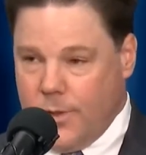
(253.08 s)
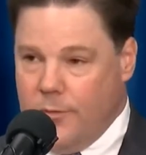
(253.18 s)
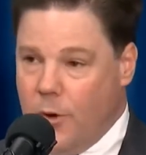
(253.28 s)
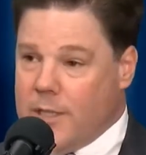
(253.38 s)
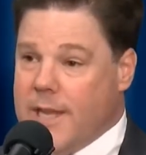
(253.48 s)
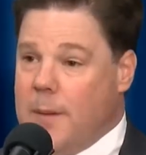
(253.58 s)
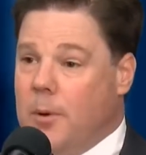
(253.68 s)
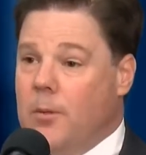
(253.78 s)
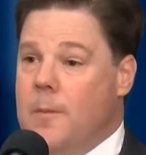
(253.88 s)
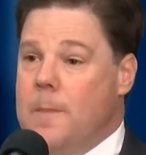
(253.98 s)
For
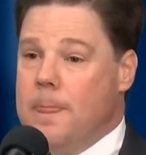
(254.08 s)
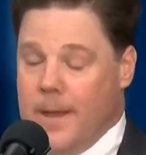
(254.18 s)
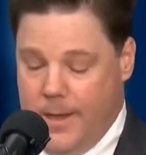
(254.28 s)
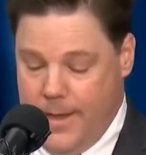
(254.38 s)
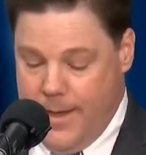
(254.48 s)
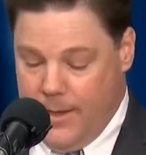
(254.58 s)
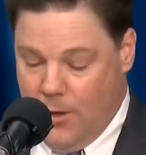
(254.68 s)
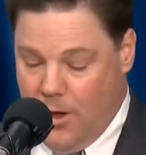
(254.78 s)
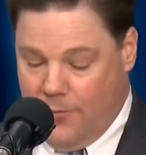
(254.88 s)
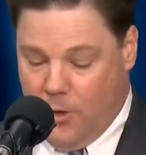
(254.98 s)
example,
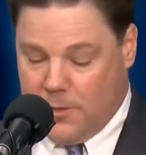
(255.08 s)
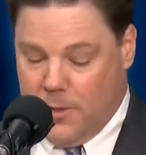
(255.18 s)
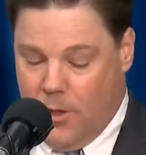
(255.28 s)
law enforcement